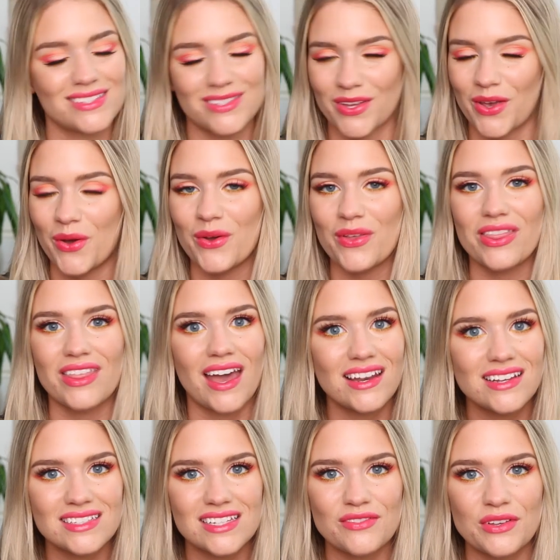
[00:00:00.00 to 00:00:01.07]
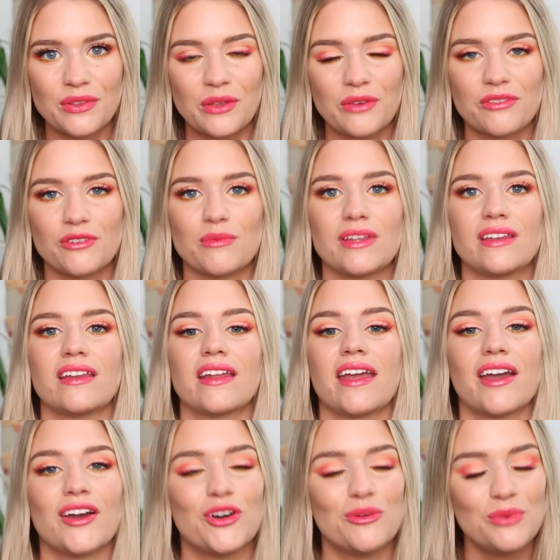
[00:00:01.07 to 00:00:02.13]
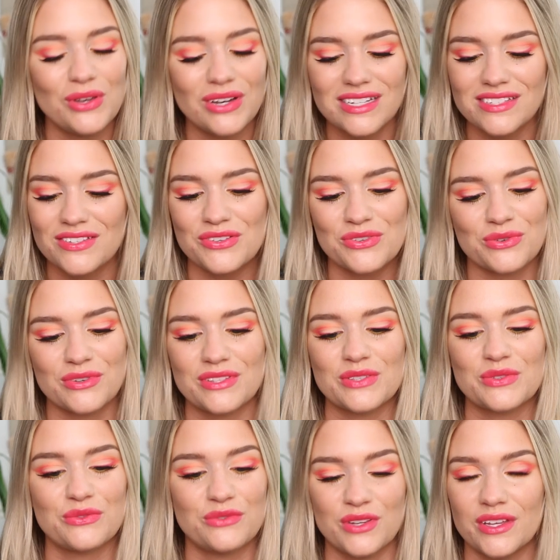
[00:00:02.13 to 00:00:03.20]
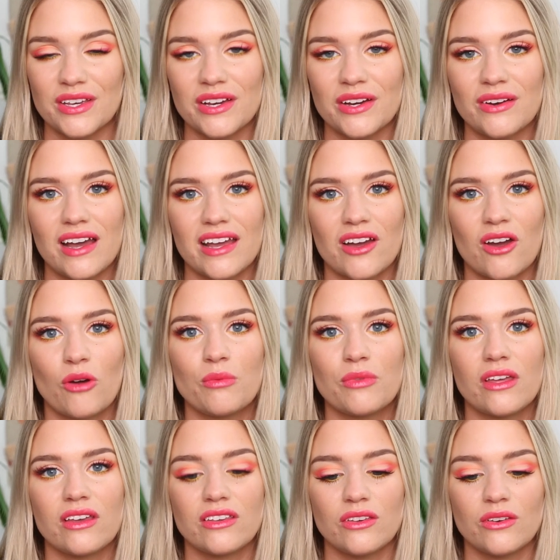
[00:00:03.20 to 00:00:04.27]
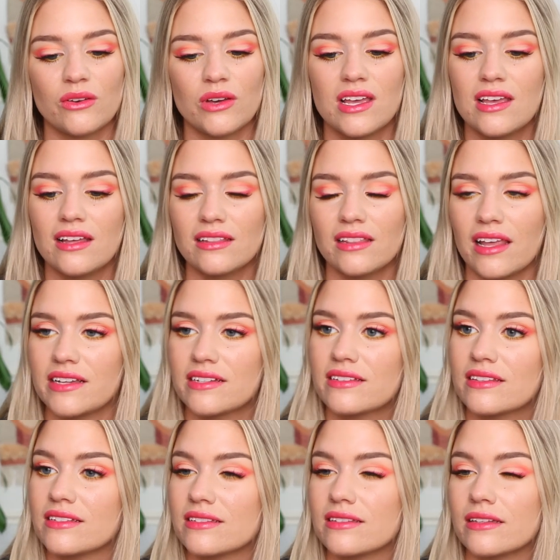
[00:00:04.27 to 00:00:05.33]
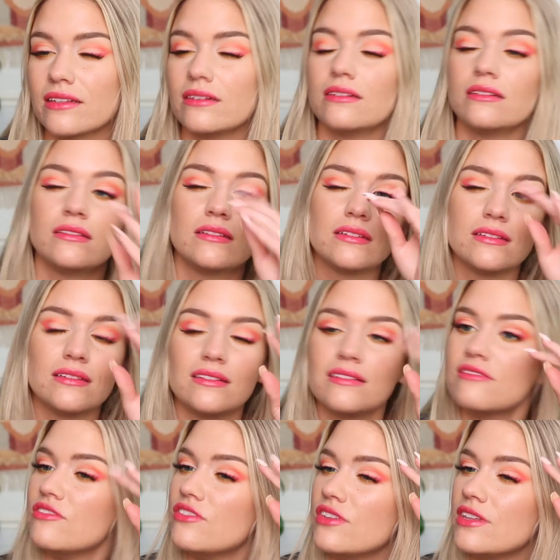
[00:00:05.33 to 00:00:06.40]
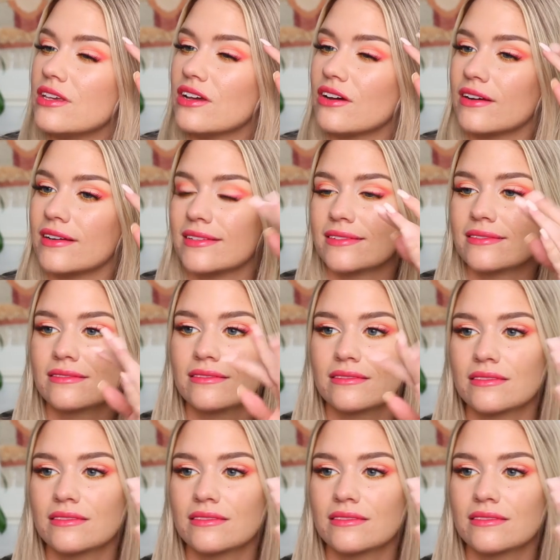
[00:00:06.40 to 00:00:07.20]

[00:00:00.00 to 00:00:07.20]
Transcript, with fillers: So that is everything for me today. I hope you guys enjoyed this video. I hope that you liked this little neon